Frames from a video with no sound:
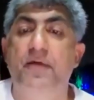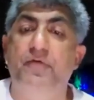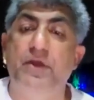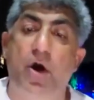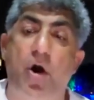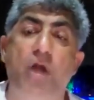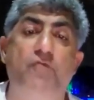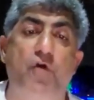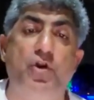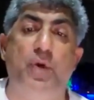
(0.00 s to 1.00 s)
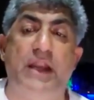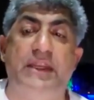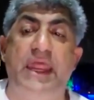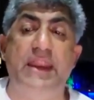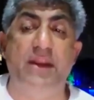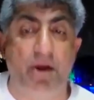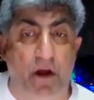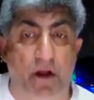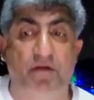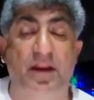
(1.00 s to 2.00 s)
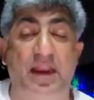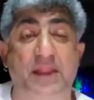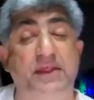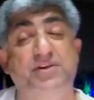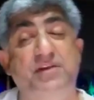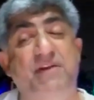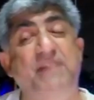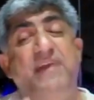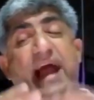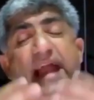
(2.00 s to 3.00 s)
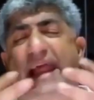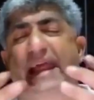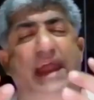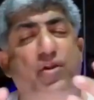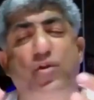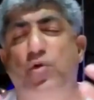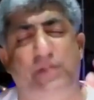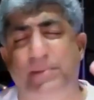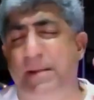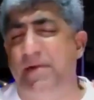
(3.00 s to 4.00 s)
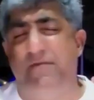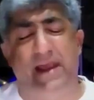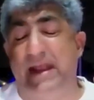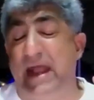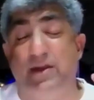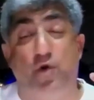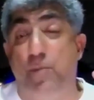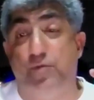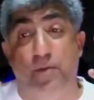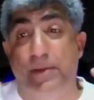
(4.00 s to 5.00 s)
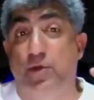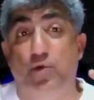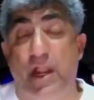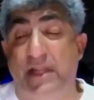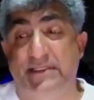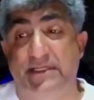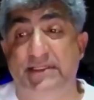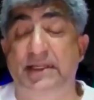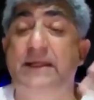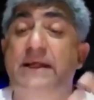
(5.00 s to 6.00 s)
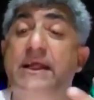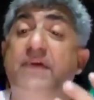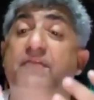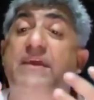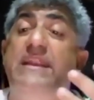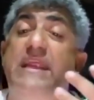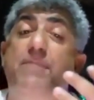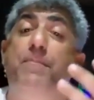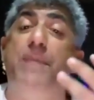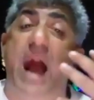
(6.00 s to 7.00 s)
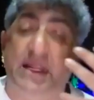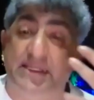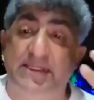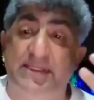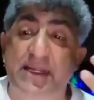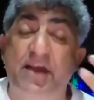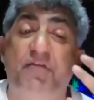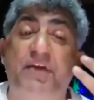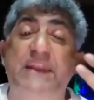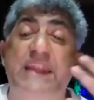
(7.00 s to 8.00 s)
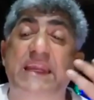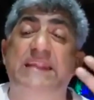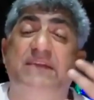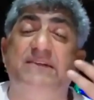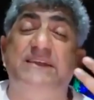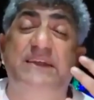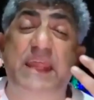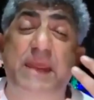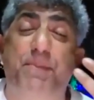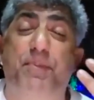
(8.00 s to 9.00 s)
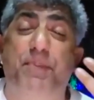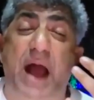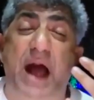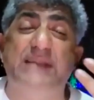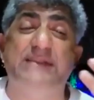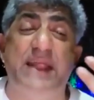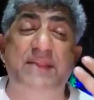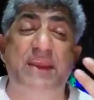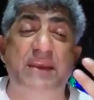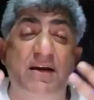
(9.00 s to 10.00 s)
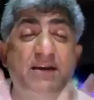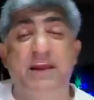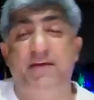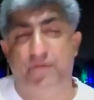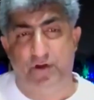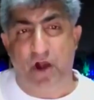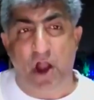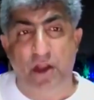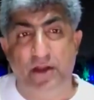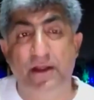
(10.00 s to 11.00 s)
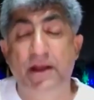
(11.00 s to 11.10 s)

We all want to attain God realization. One thing I like, I don't know who, sometimes I can't cope, so many good answers. We need pyaas. We need that deep pyaas and the yearning for God.